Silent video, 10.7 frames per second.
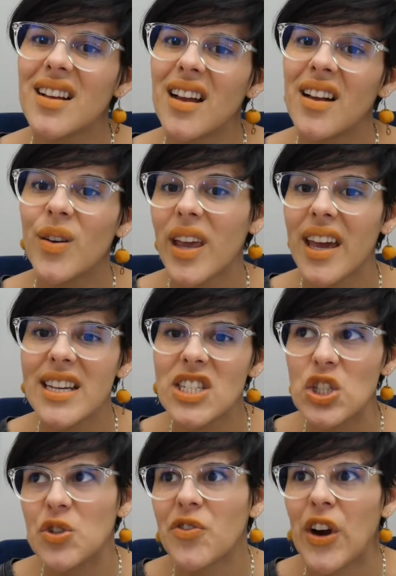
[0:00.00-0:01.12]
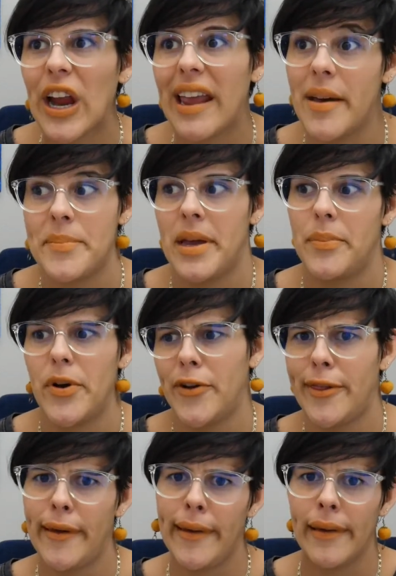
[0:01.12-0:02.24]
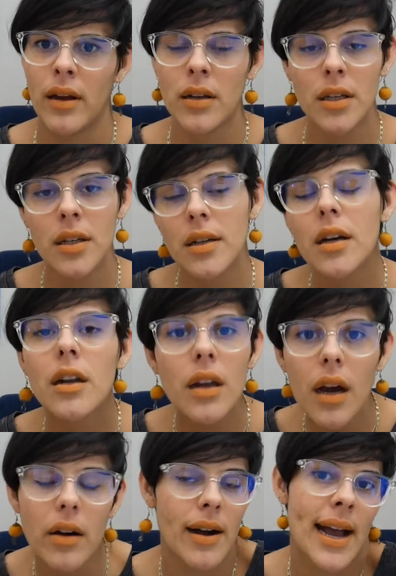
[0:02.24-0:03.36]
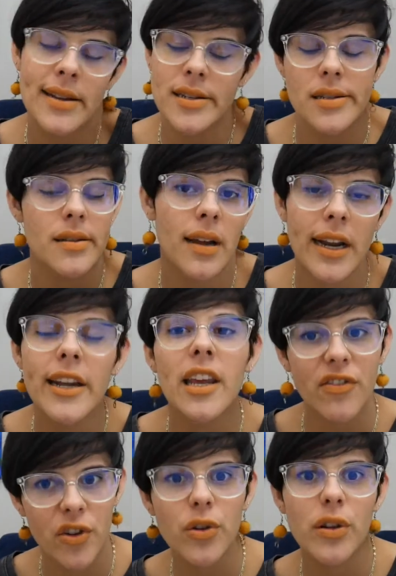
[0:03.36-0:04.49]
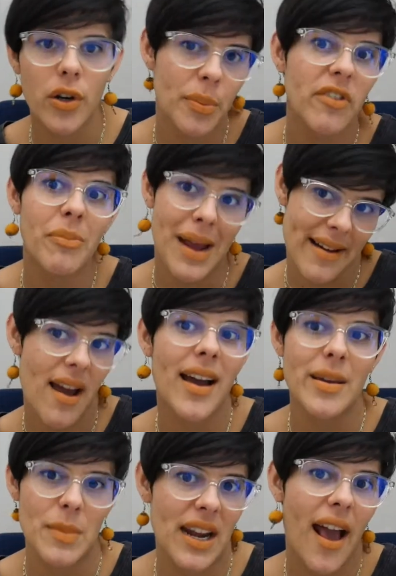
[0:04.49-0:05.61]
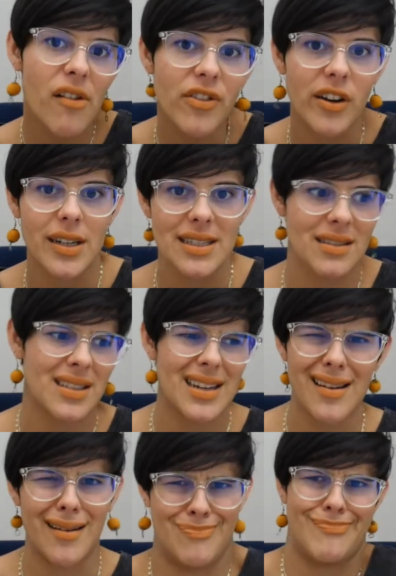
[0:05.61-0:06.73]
okay, did you forget my birthday? No, I just thought I'd gift you a little bit of my time and effort instead.